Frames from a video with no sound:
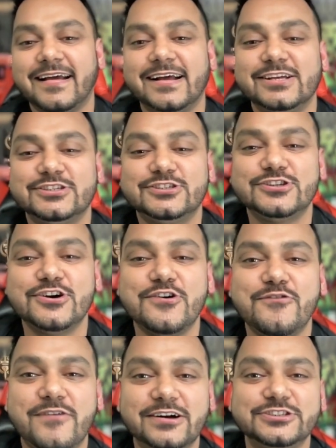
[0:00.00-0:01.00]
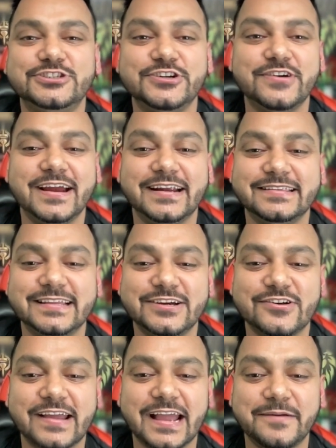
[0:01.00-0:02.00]
so once you hit
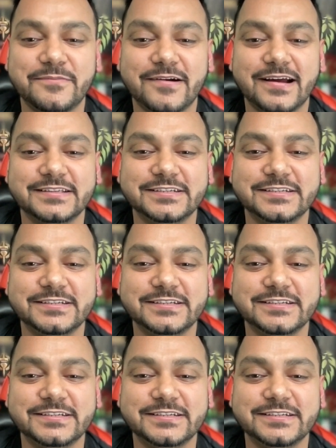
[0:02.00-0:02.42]
your camera,